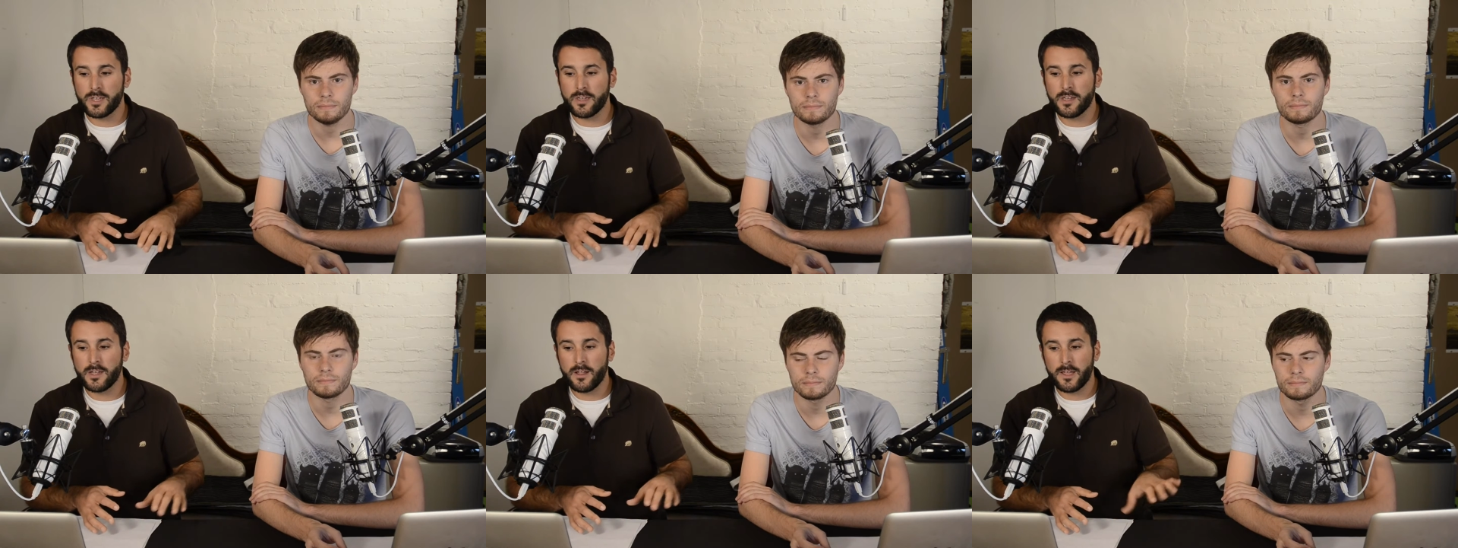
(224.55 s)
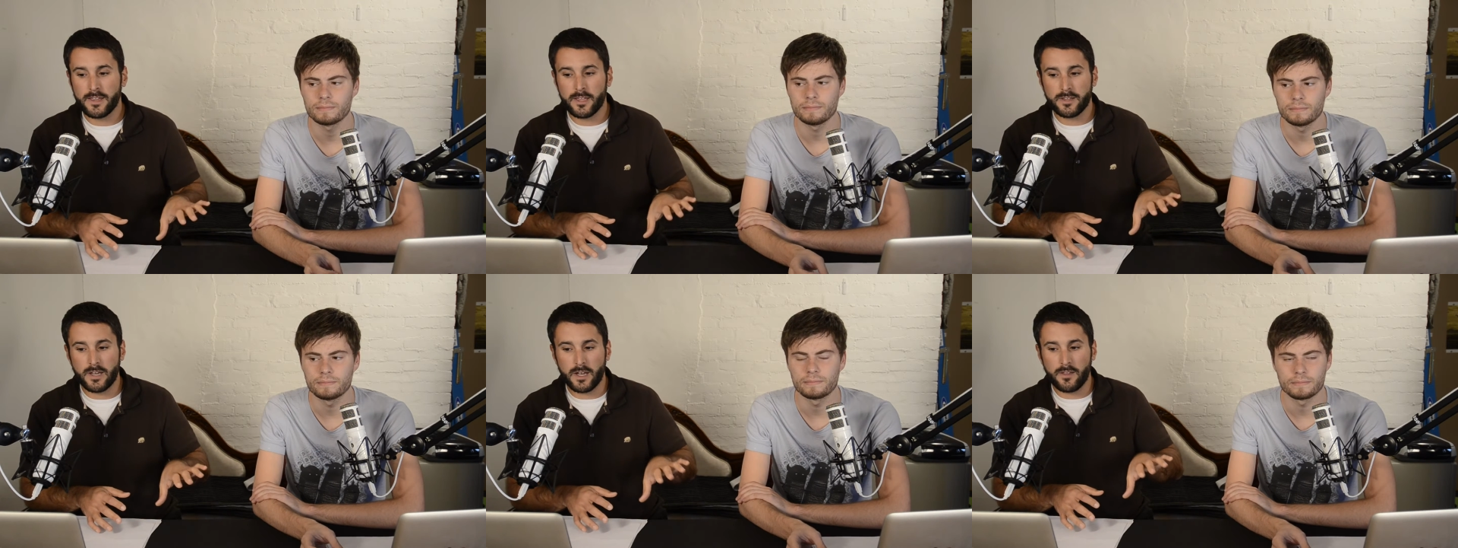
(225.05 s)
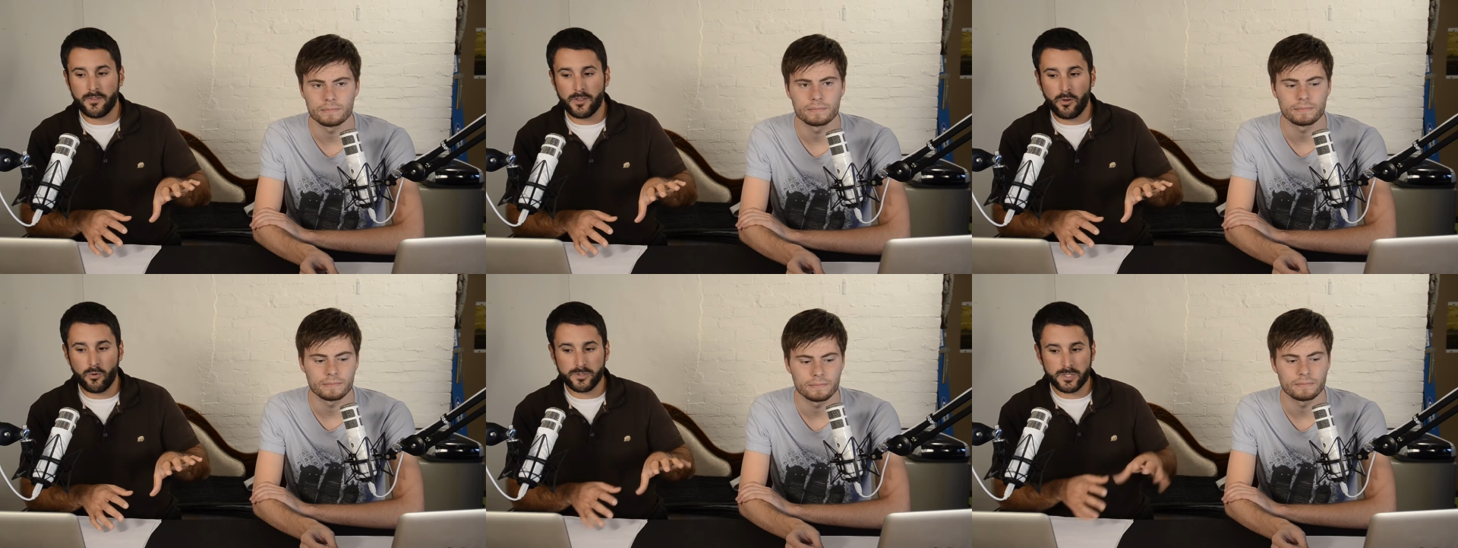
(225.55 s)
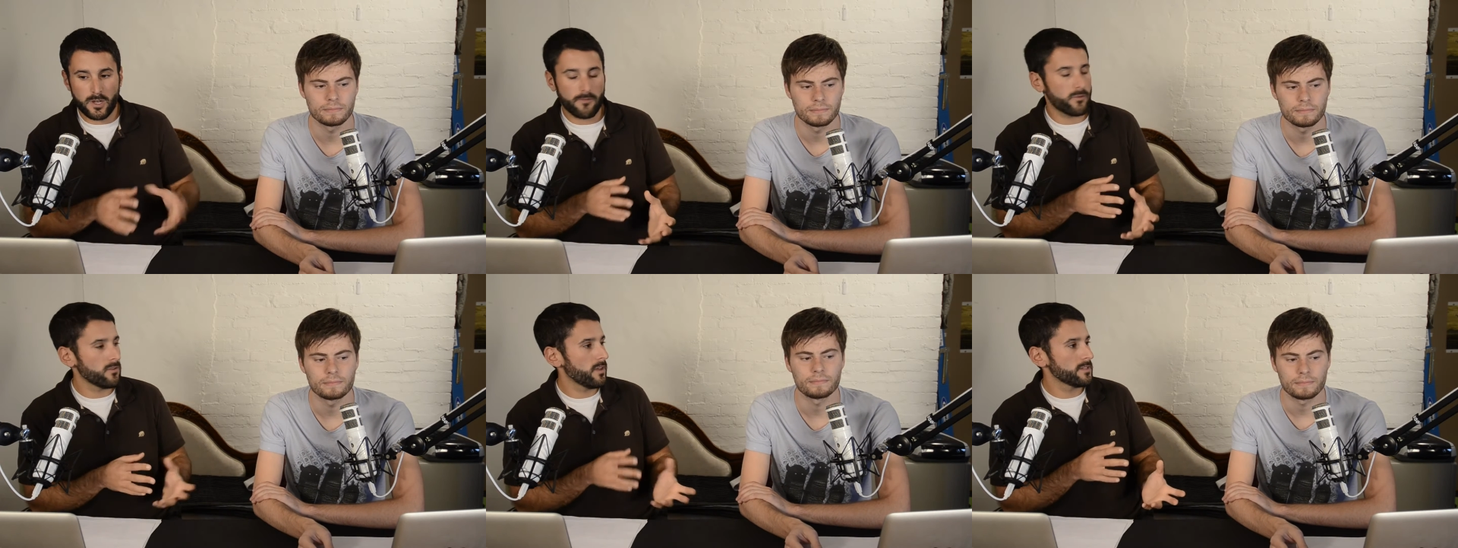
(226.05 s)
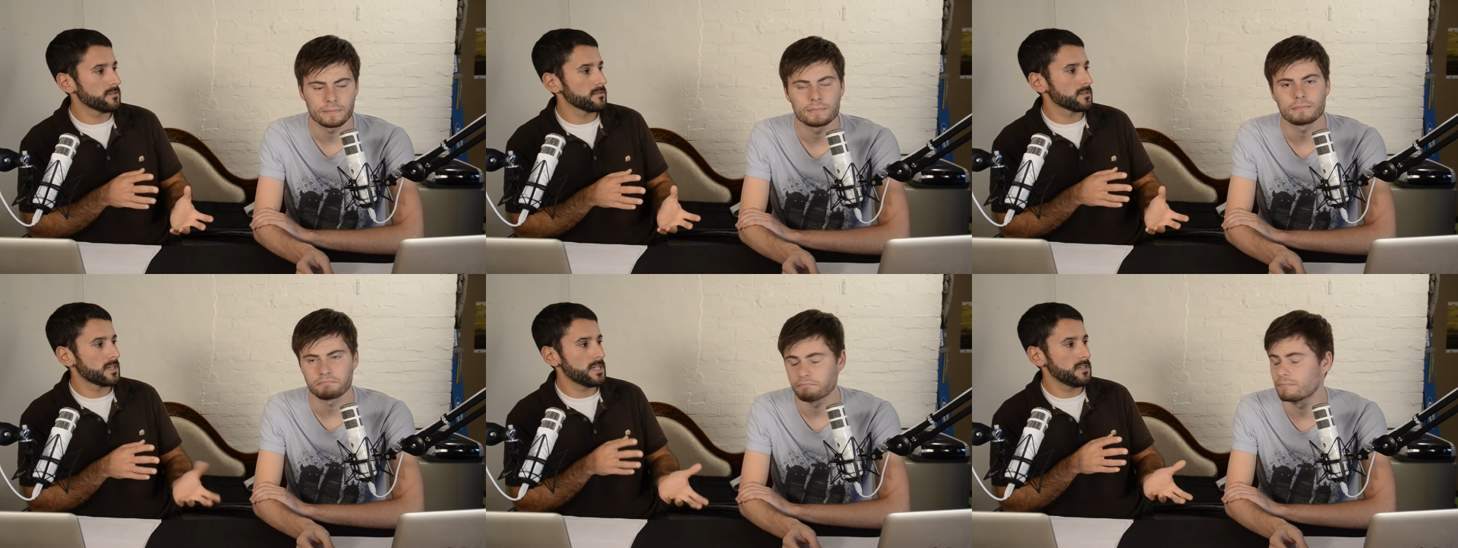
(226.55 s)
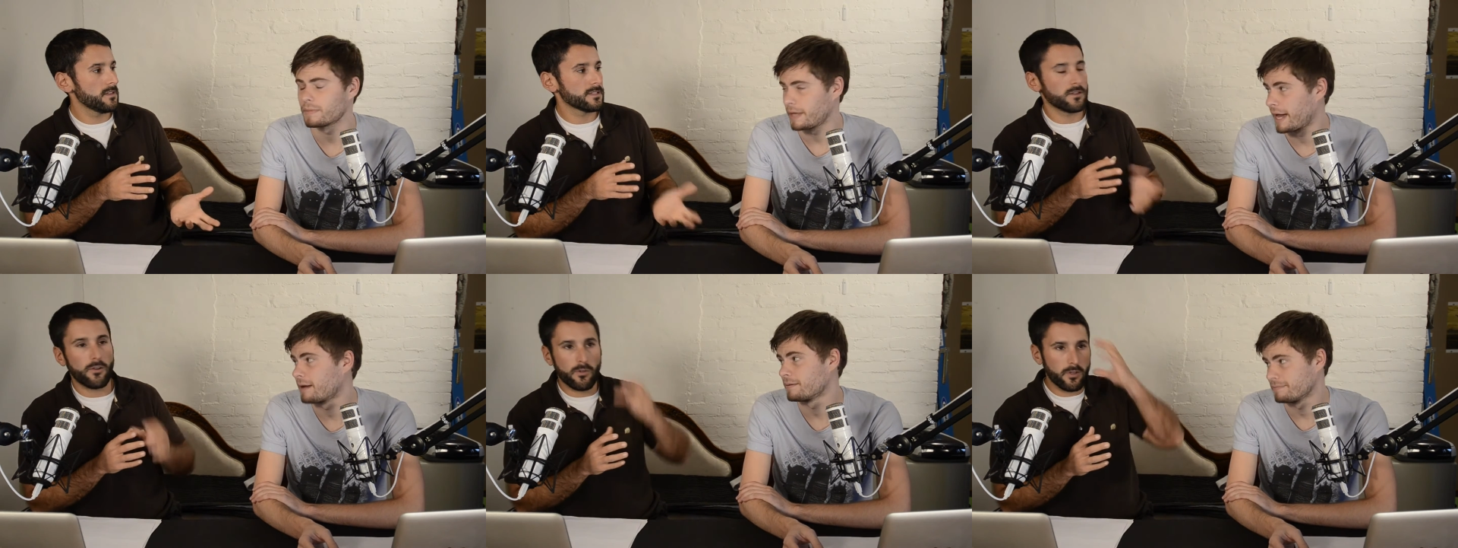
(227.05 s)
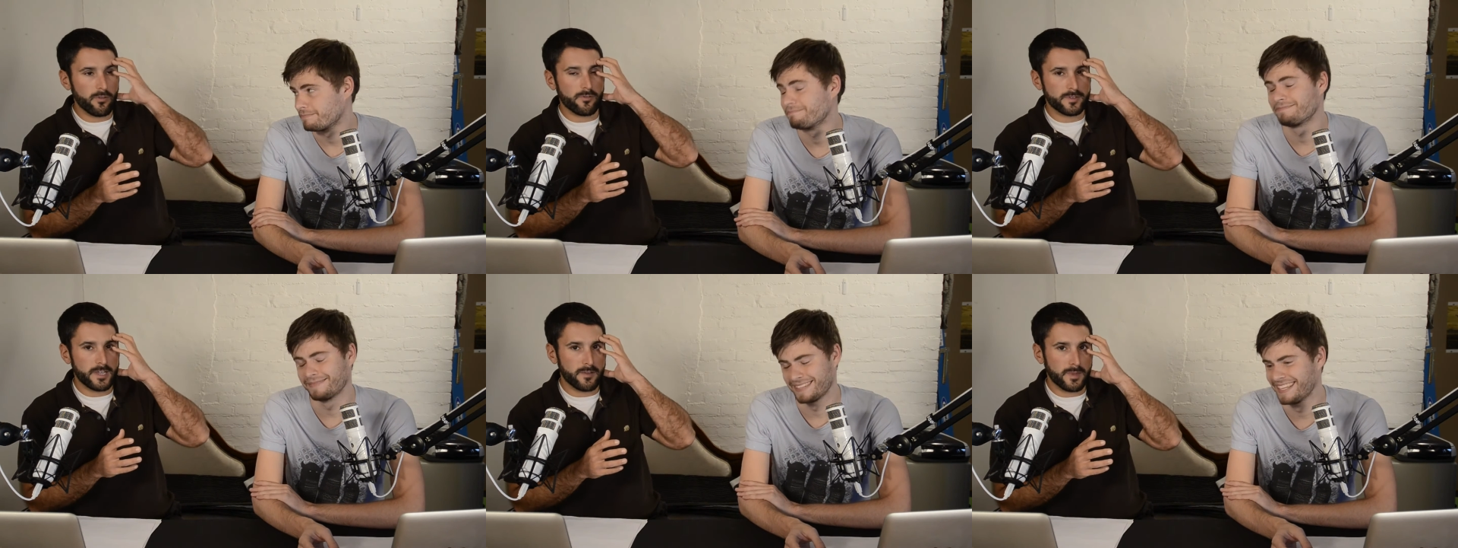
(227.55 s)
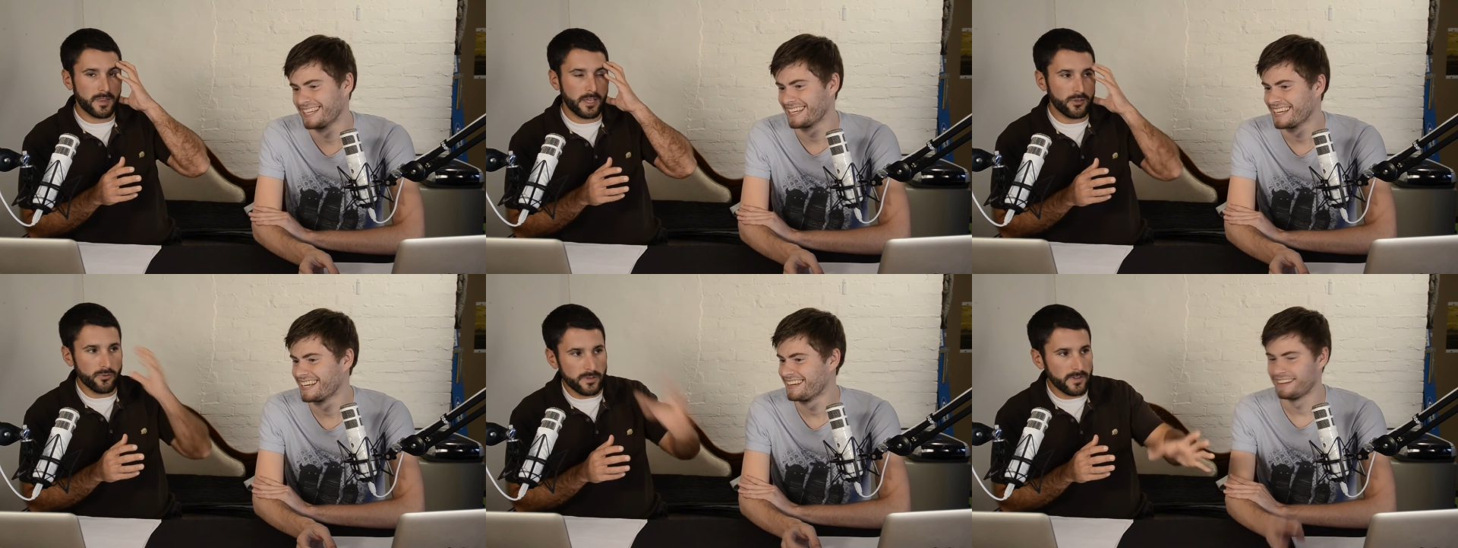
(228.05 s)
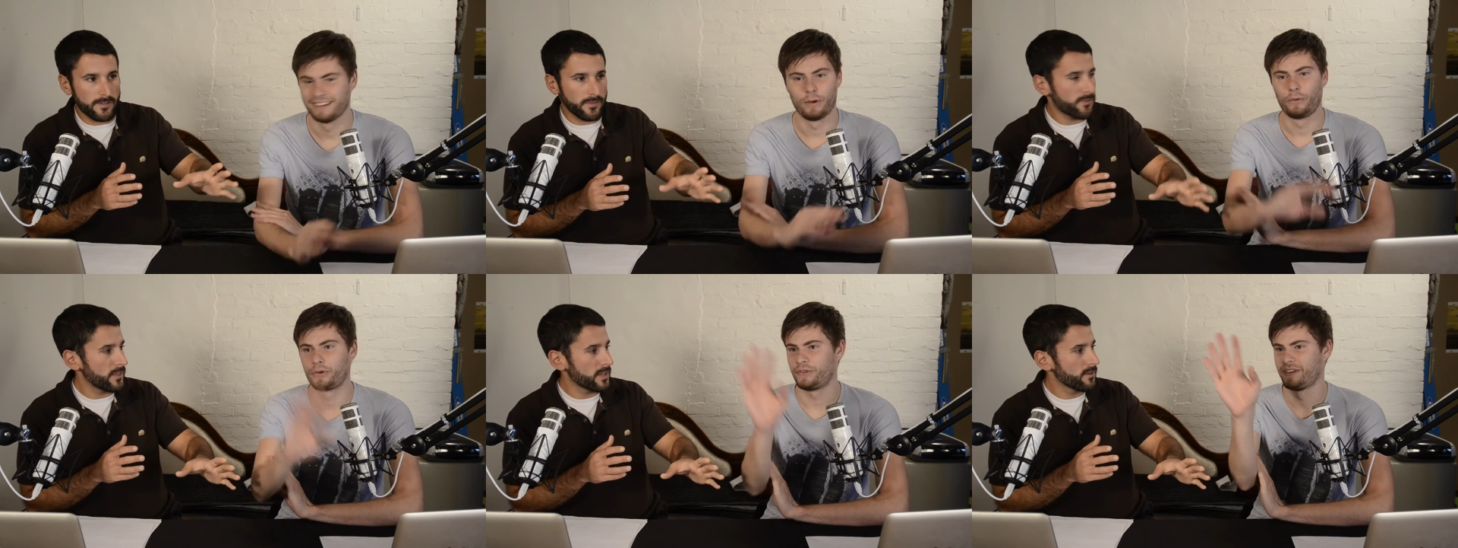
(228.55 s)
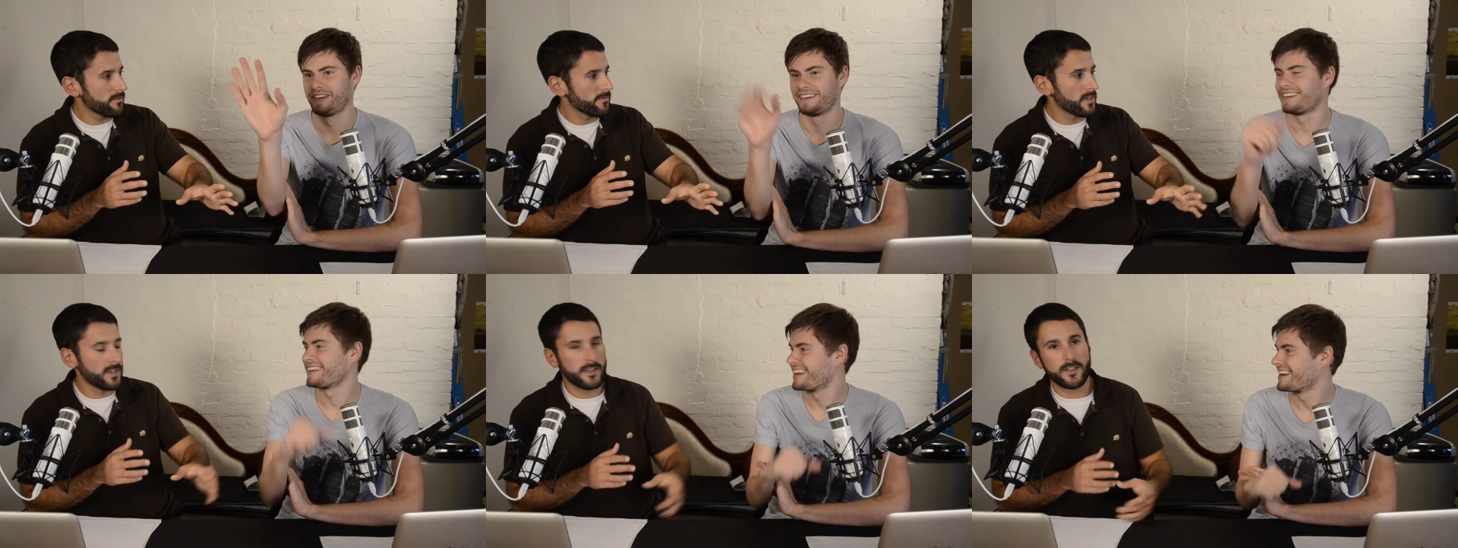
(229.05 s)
Speaker 1: Mm-hmm uh, the whole software license key that's yeah. a whole other segment that you don't even have to think of yeah.